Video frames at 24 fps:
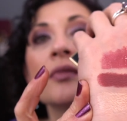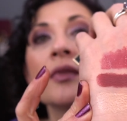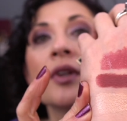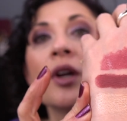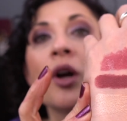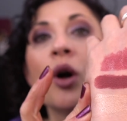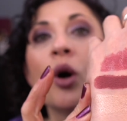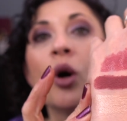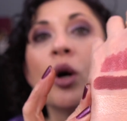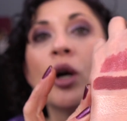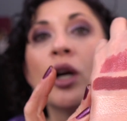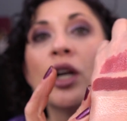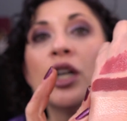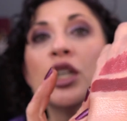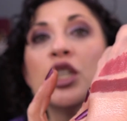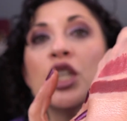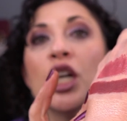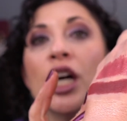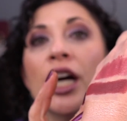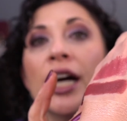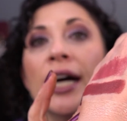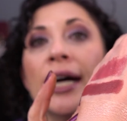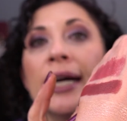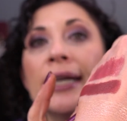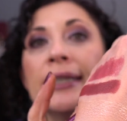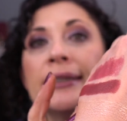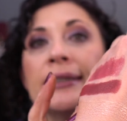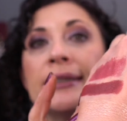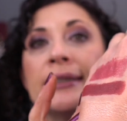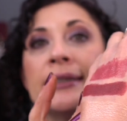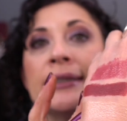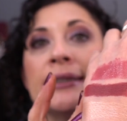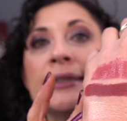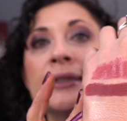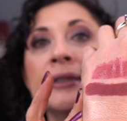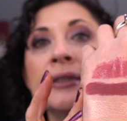
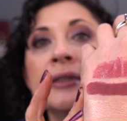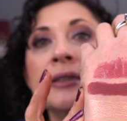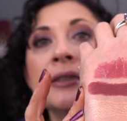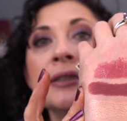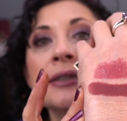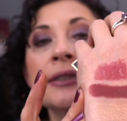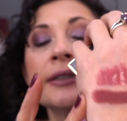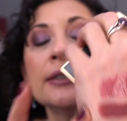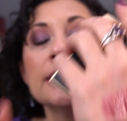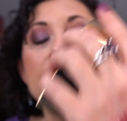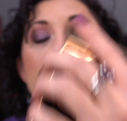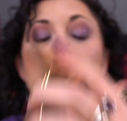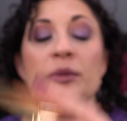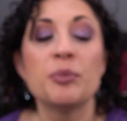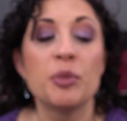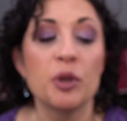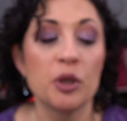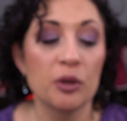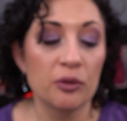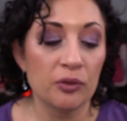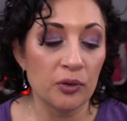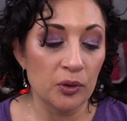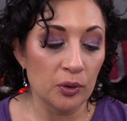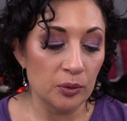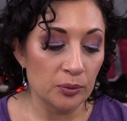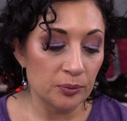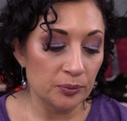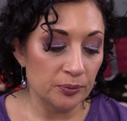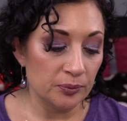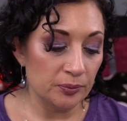Gorgeous. It's beautiful.